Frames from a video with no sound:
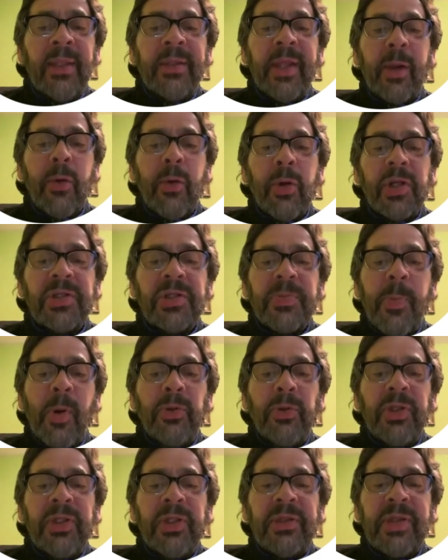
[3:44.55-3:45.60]
The
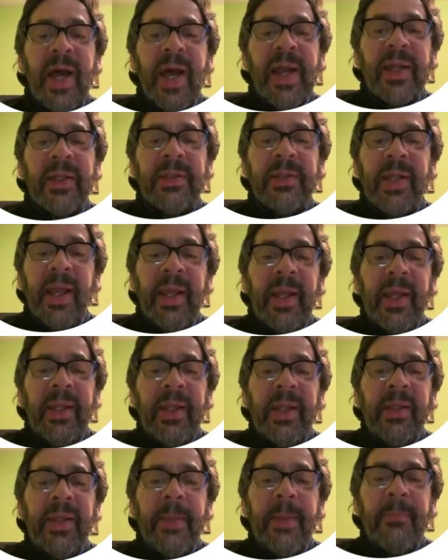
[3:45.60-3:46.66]
corresponding
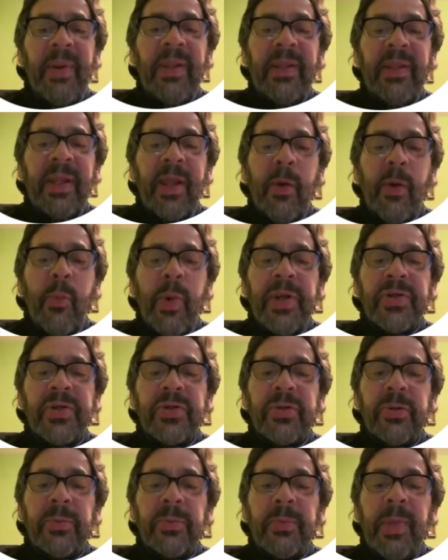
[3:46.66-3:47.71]
time-dependent
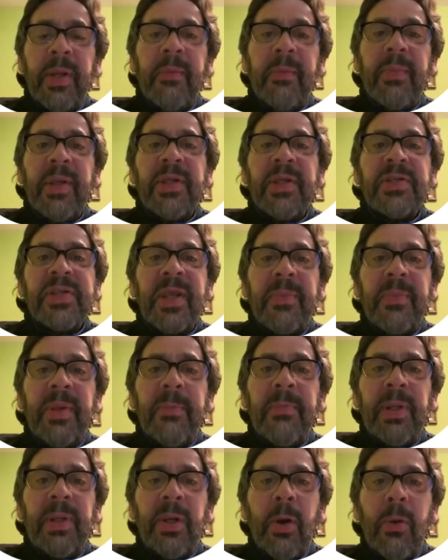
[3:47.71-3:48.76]
equation is
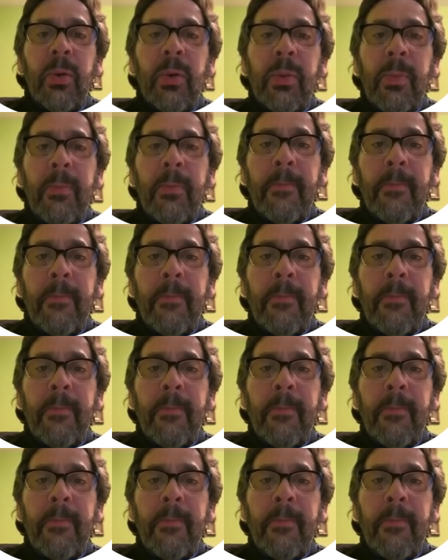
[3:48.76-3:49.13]
given below.